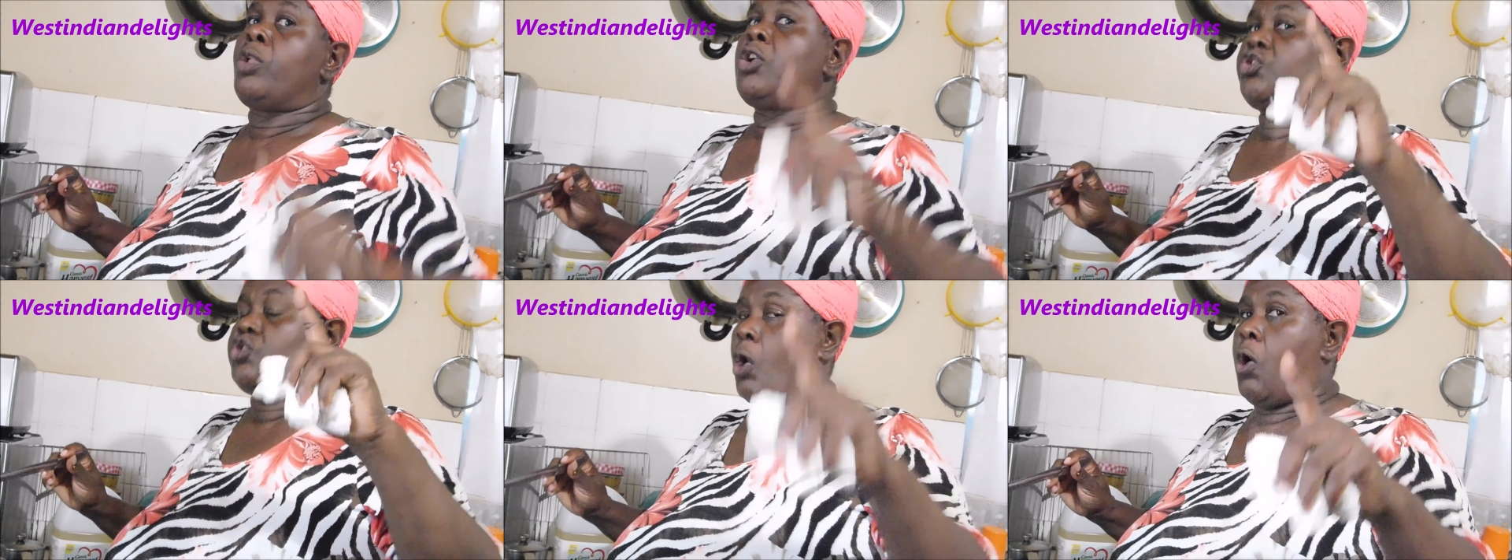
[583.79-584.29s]

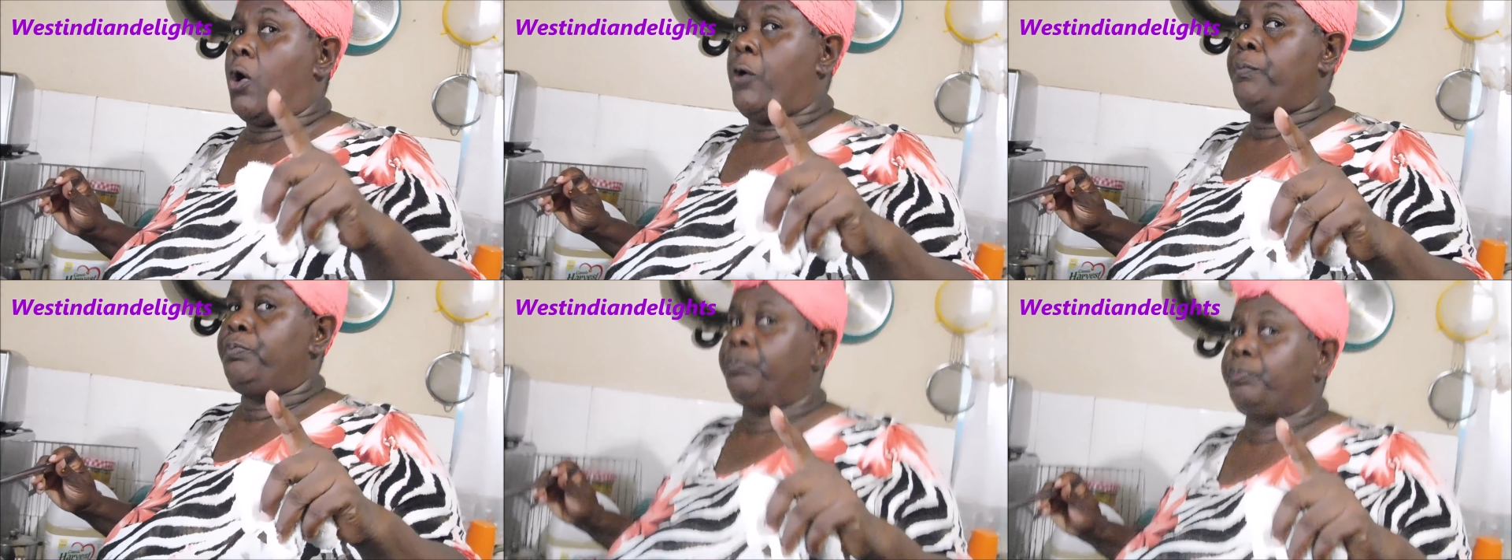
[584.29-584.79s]
So,
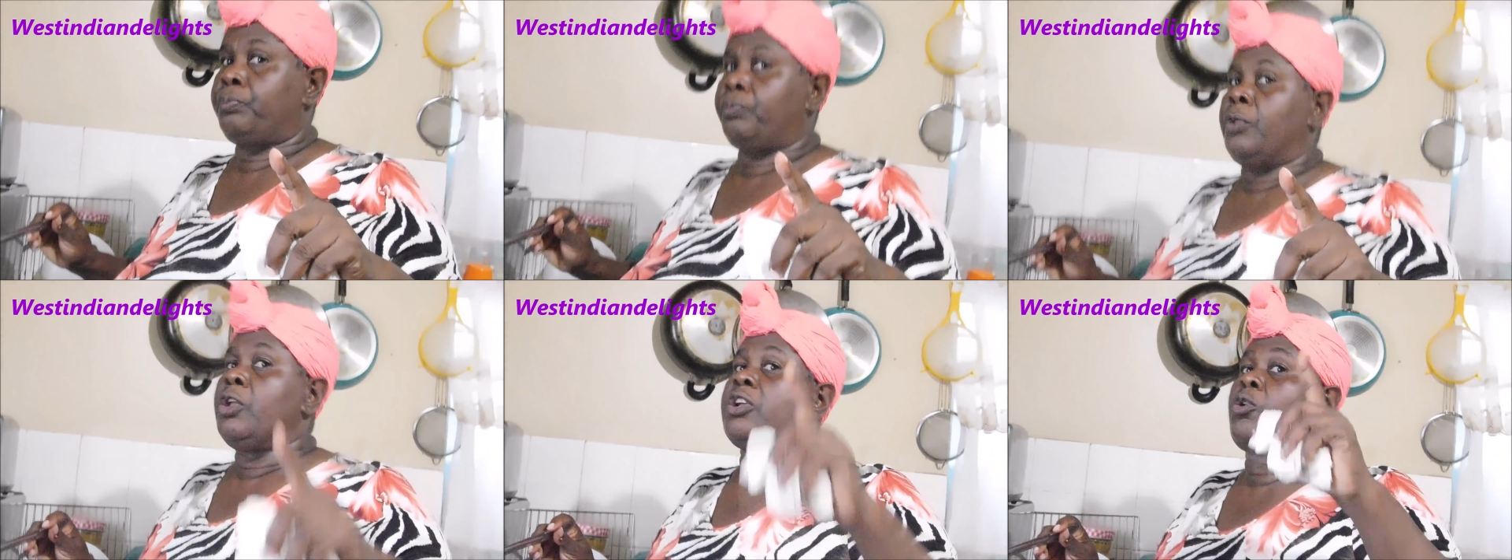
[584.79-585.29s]

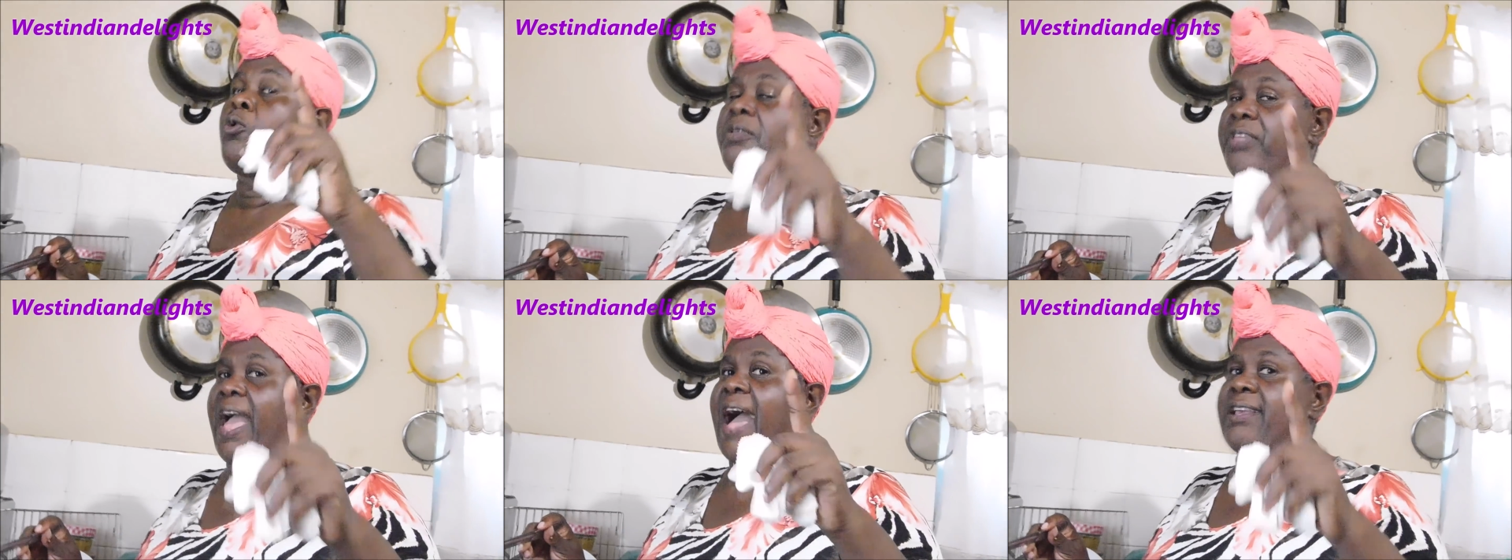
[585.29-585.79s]
cook
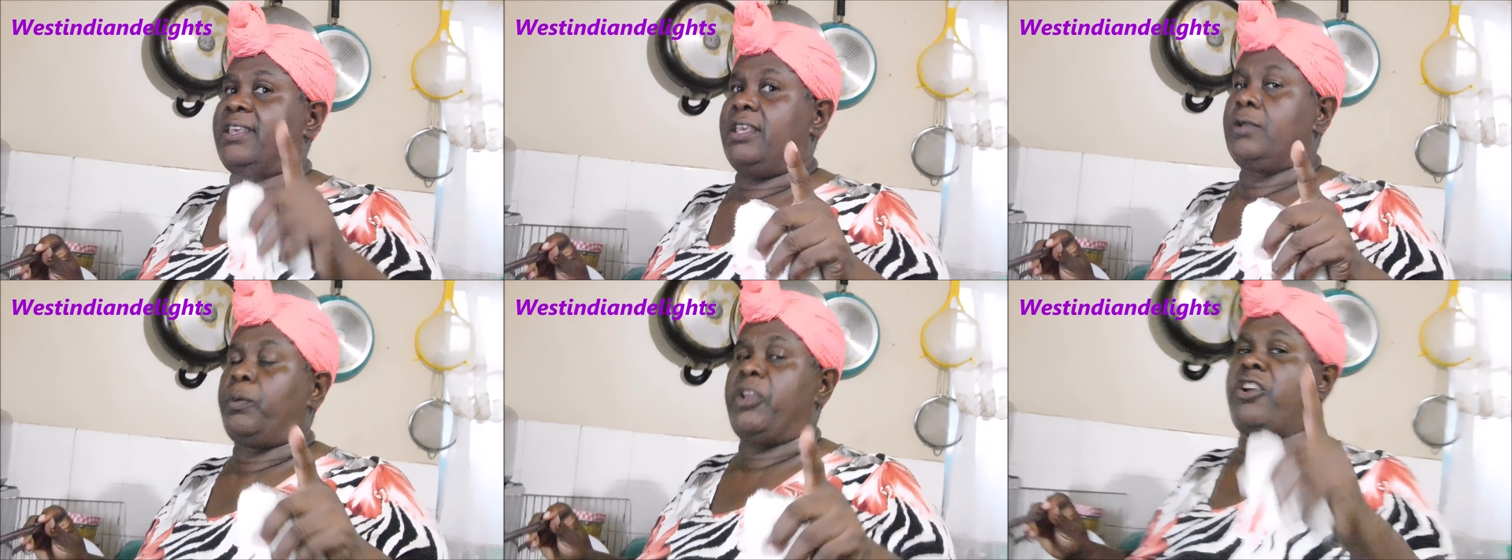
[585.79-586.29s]
the
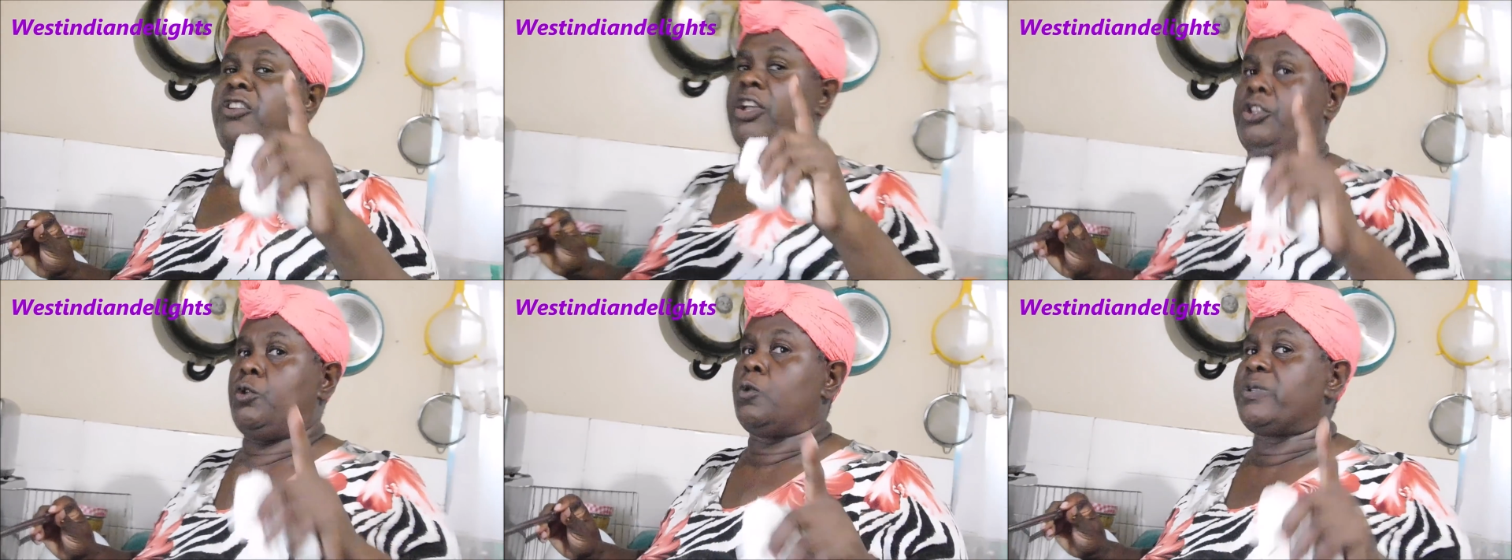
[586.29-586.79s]
ackee when you're
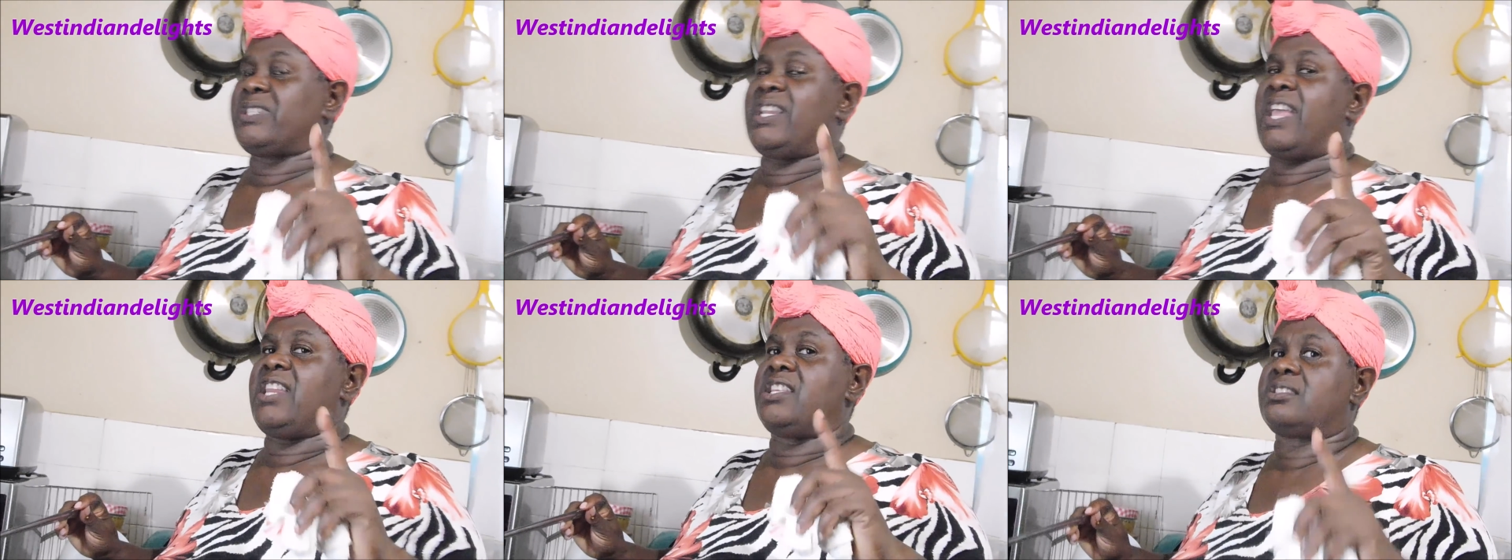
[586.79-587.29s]
not
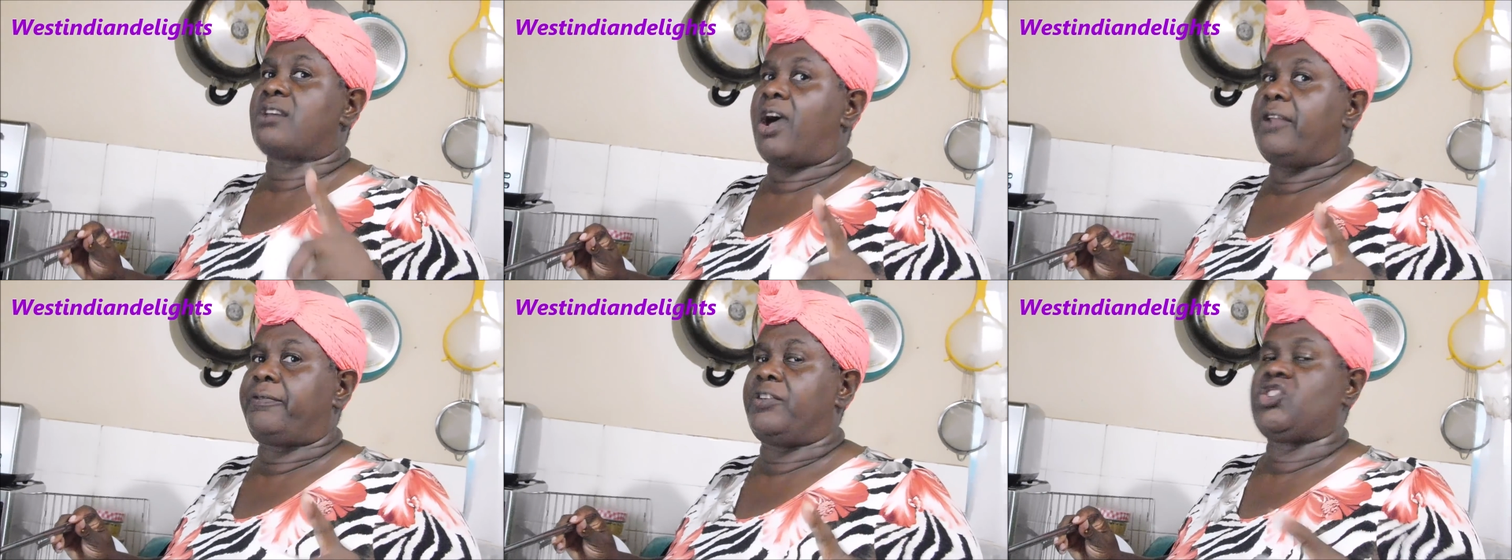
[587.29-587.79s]
using any
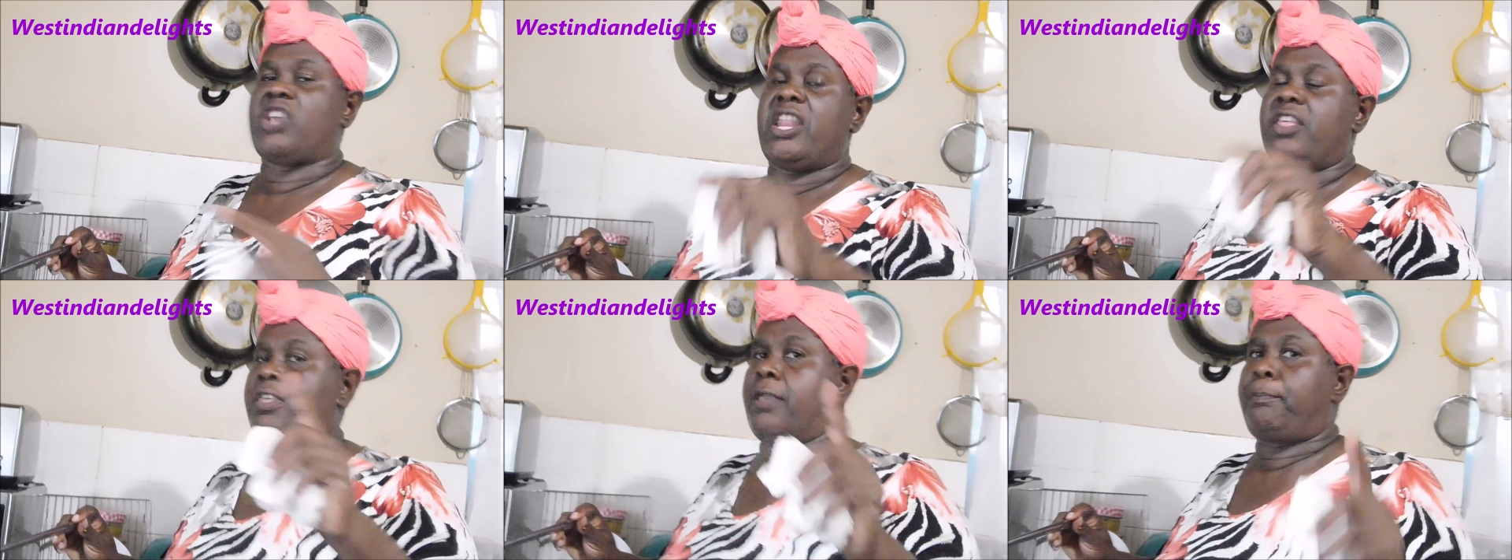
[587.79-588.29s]
salt fish,
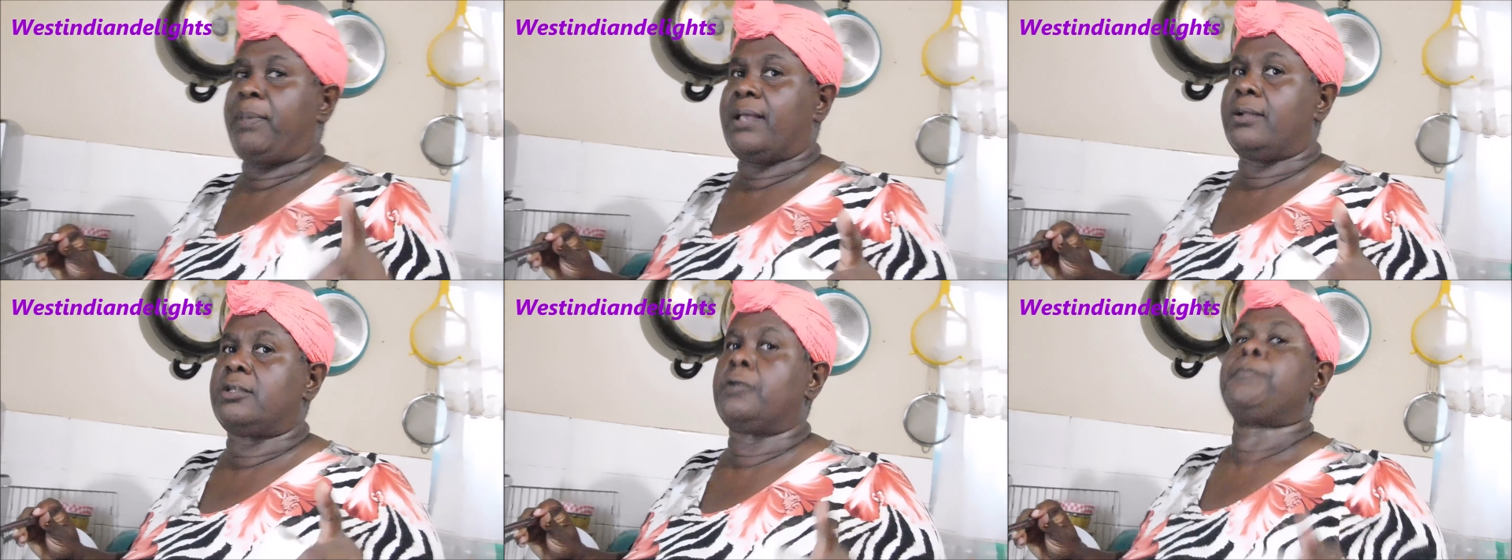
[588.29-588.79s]
anything
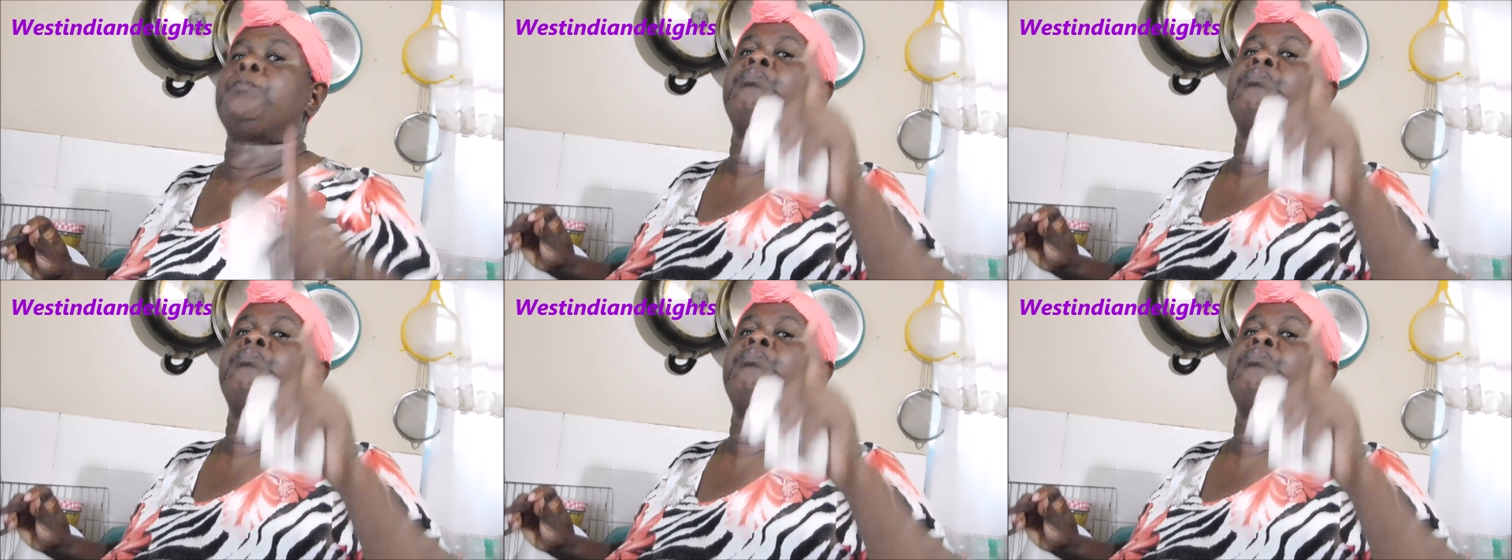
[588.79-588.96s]
pickled.